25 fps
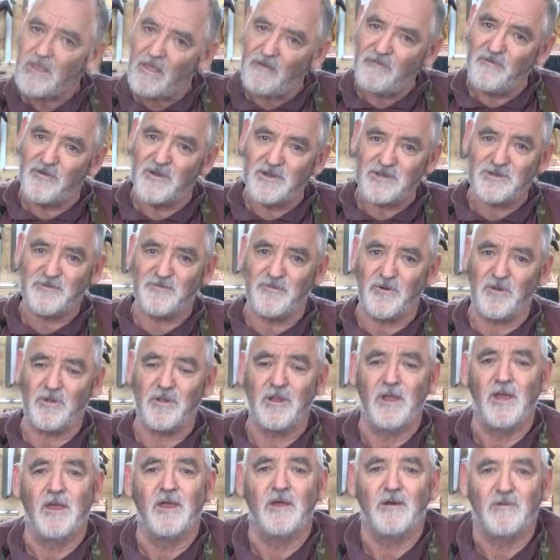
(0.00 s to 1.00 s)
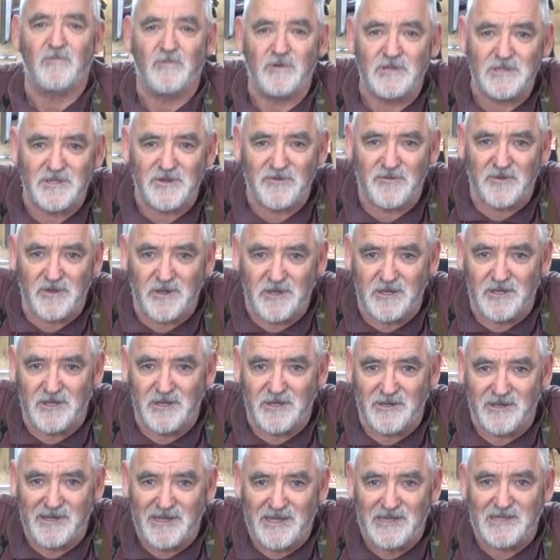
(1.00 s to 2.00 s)
First of all, what you've got to do
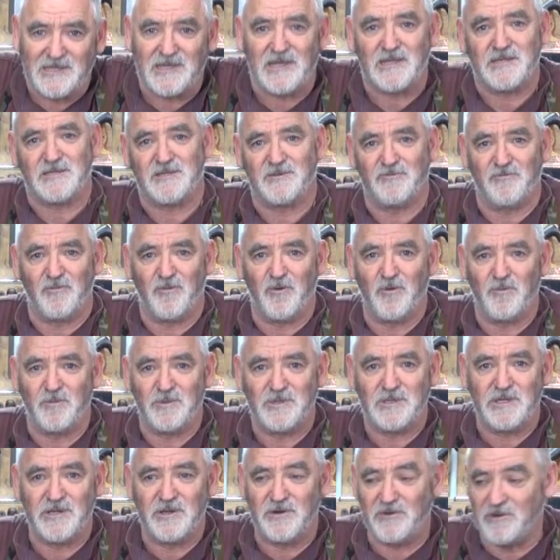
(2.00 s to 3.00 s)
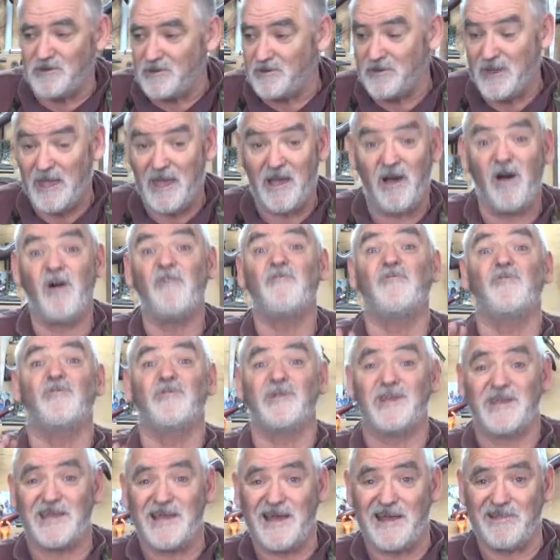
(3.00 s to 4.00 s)
is get some raw material. Now I've
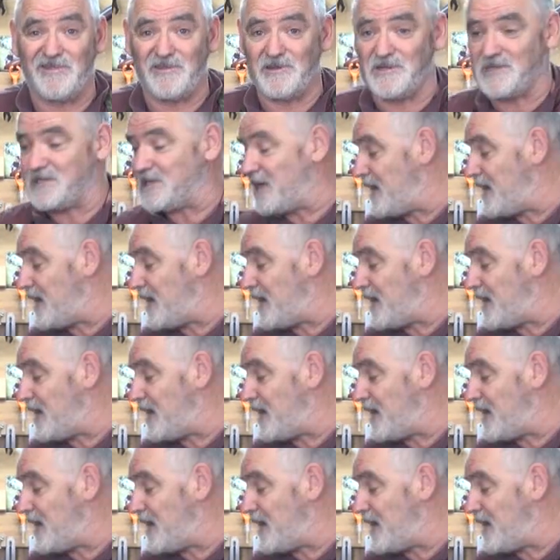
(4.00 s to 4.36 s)
already cut this